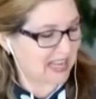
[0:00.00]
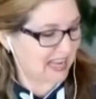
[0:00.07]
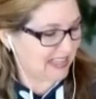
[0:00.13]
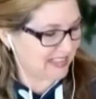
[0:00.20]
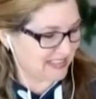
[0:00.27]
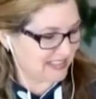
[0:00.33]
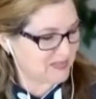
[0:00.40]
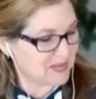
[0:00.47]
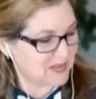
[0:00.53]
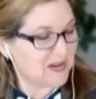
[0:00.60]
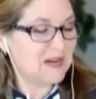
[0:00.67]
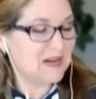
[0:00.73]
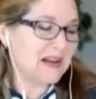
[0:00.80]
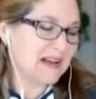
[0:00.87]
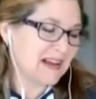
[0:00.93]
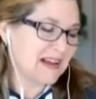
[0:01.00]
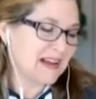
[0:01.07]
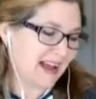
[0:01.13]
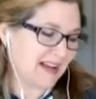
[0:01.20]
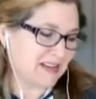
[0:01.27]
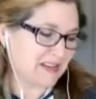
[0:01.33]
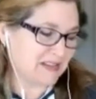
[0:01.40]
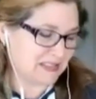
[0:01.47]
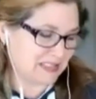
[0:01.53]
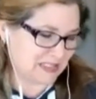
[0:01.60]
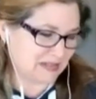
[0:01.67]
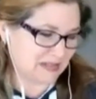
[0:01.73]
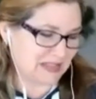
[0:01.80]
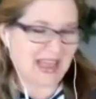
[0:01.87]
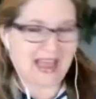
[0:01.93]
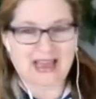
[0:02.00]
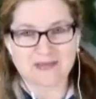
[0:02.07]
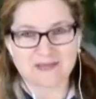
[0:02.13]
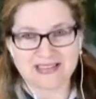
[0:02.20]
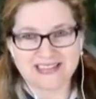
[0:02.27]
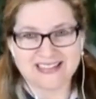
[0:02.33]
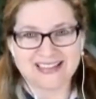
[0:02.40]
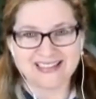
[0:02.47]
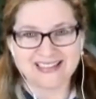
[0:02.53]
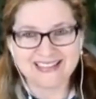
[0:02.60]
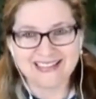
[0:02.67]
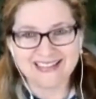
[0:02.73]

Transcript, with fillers: so caitlin how do you deal with admin